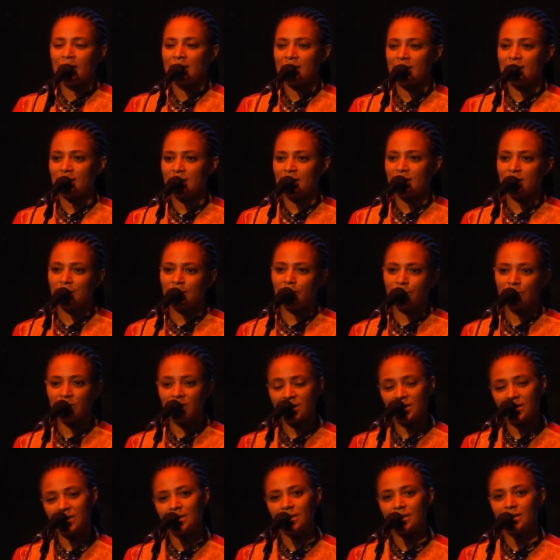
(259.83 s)
This is the
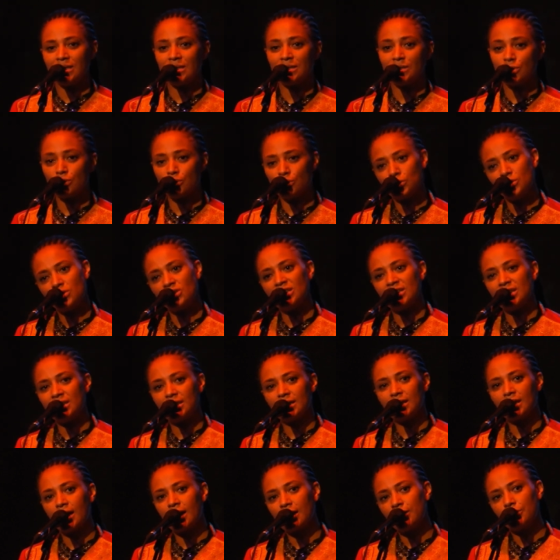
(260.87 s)
first institution in
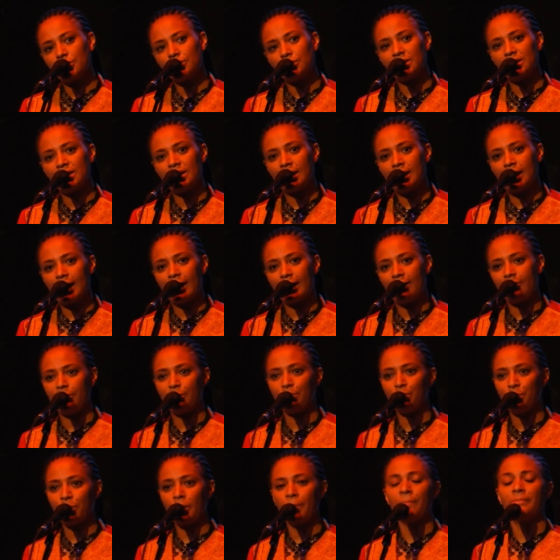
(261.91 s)
the country that
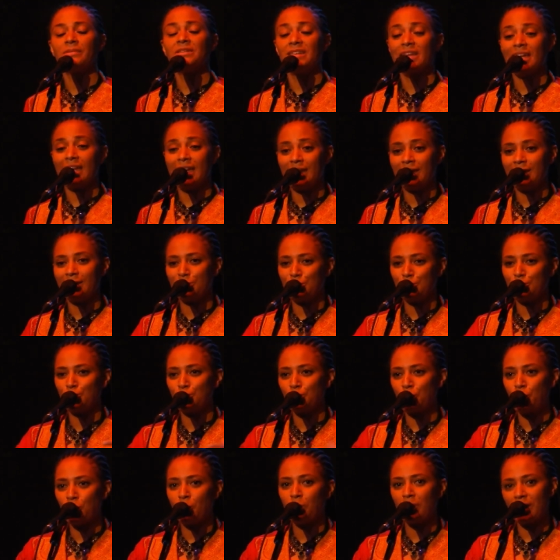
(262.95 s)
I've pumped in
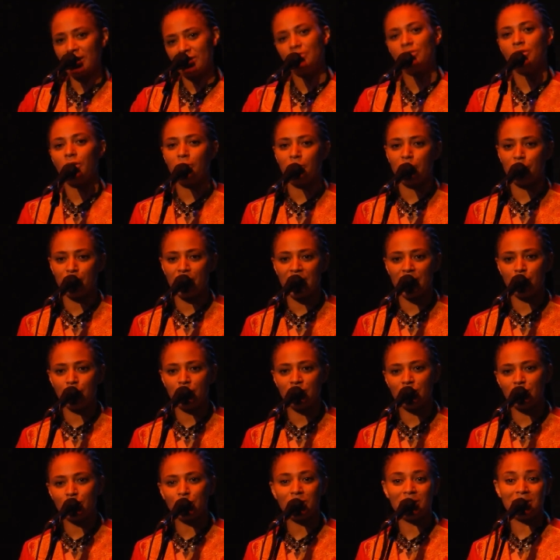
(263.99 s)
so much of my
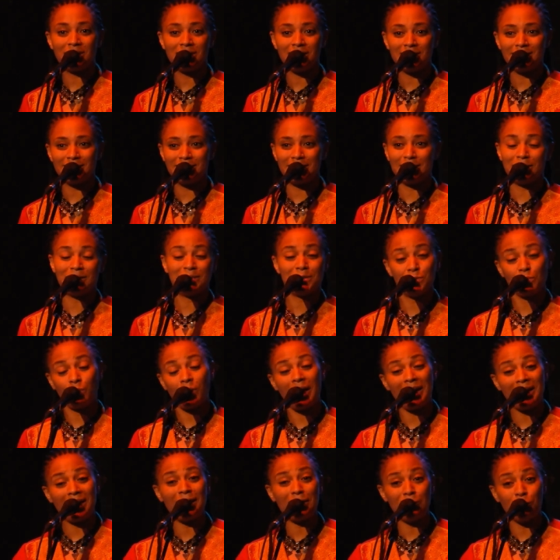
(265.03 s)
resources. It's
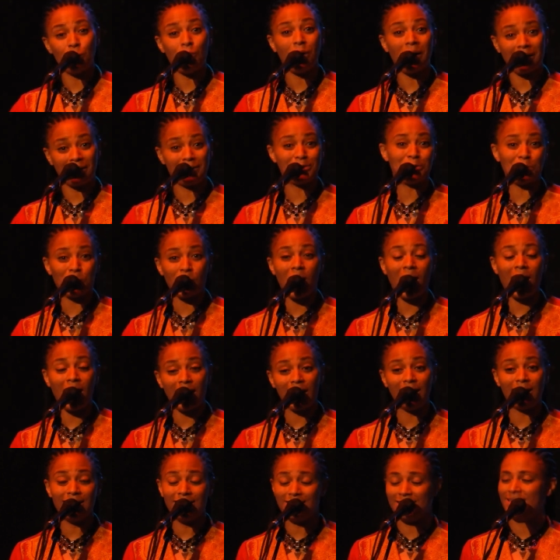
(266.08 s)
why I work so
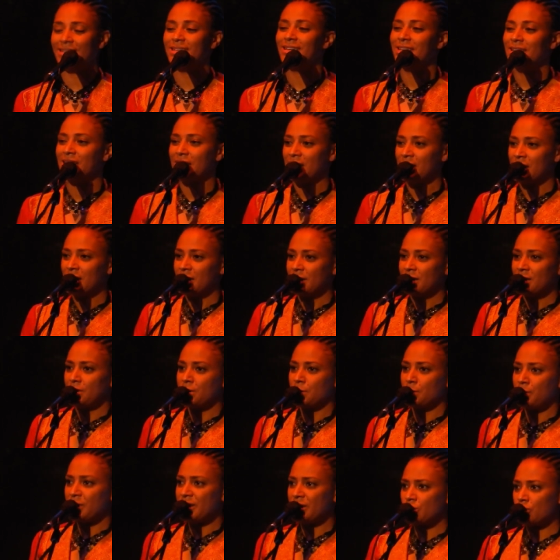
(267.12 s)
hard
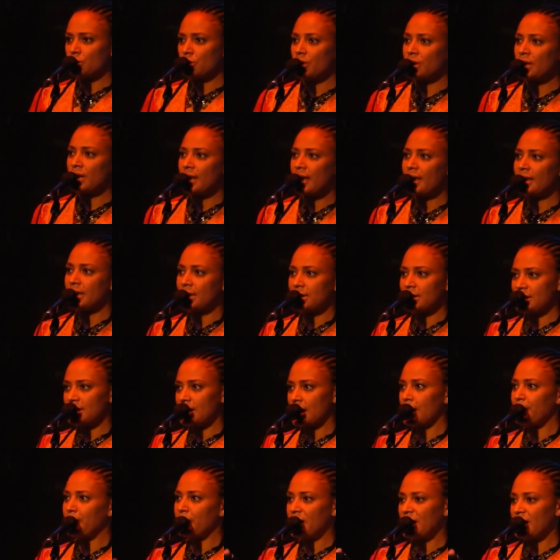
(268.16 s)
to make sure that I can
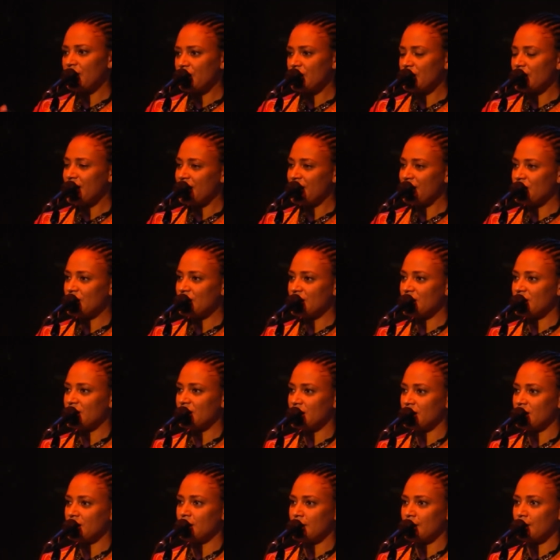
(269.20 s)
set up an education
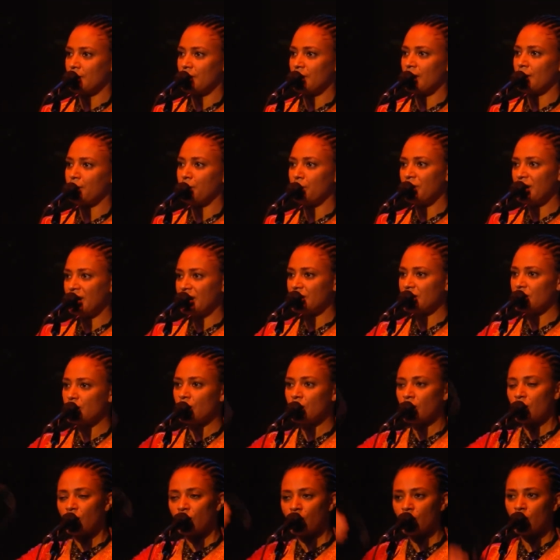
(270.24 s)
system that brings
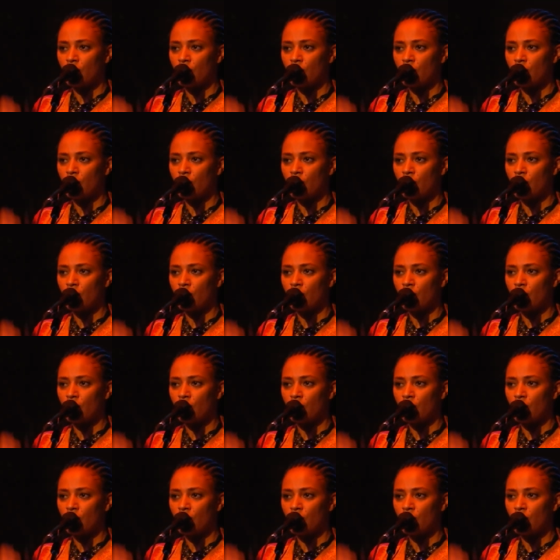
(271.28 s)
the